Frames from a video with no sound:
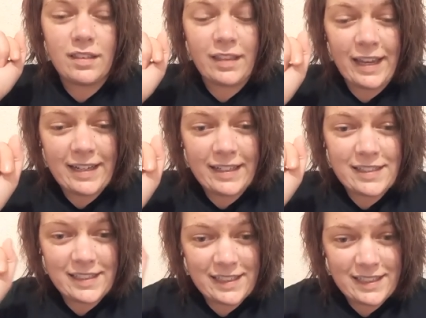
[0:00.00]
They did a
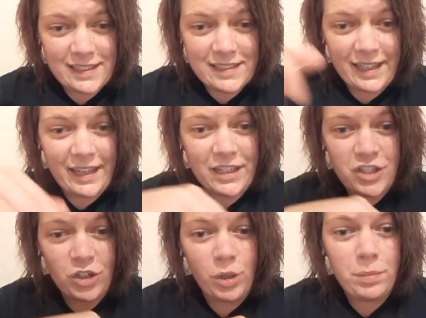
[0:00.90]
CT scan,
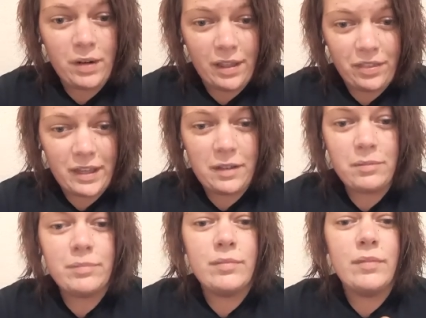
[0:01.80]
showed up nothing.
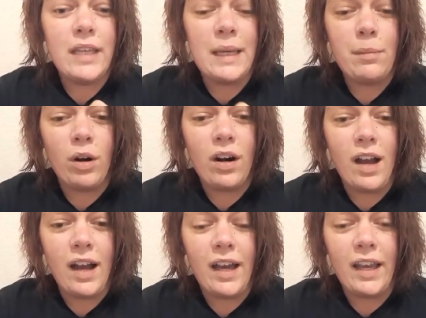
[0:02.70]

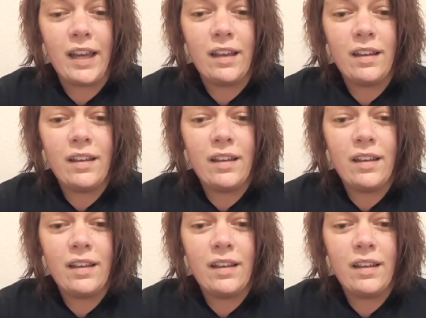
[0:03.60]
CT